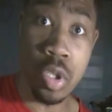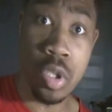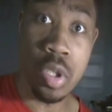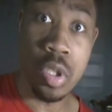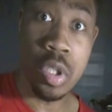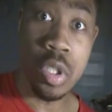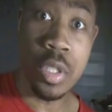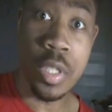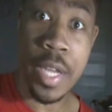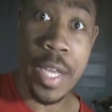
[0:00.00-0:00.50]

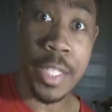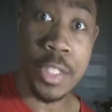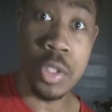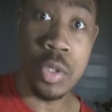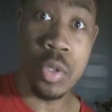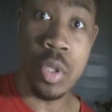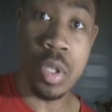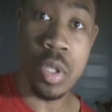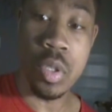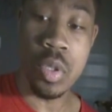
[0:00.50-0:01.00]
Oh,
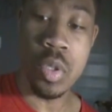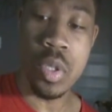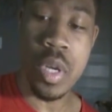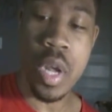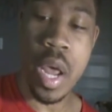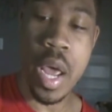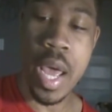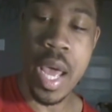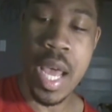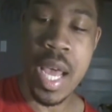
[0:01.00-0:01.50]
that's not good.
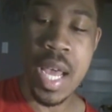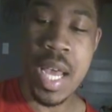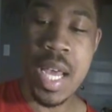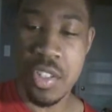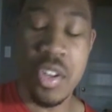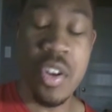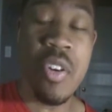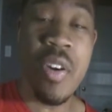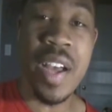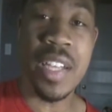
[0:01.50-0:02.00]

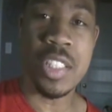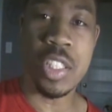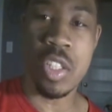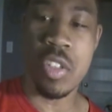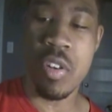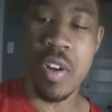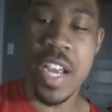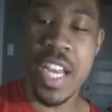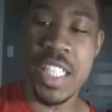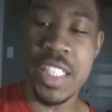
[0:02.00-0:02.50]
You know who has
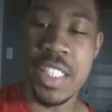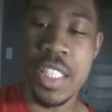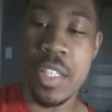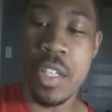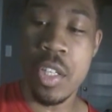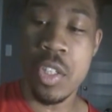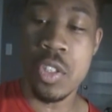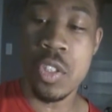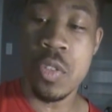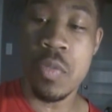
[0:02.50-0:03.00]
crazy,
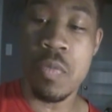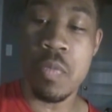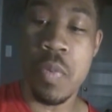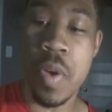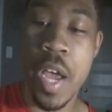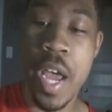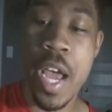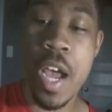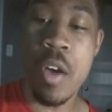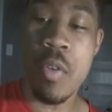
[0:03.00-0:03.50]
awesome
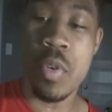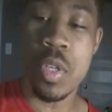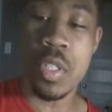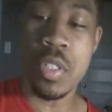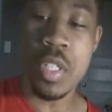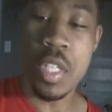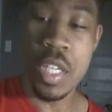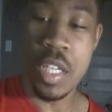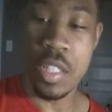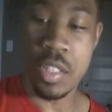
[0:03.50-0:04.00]

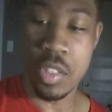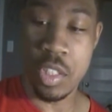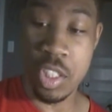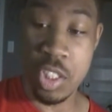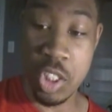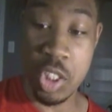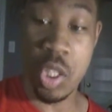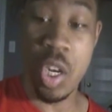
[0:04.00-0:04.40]
power? The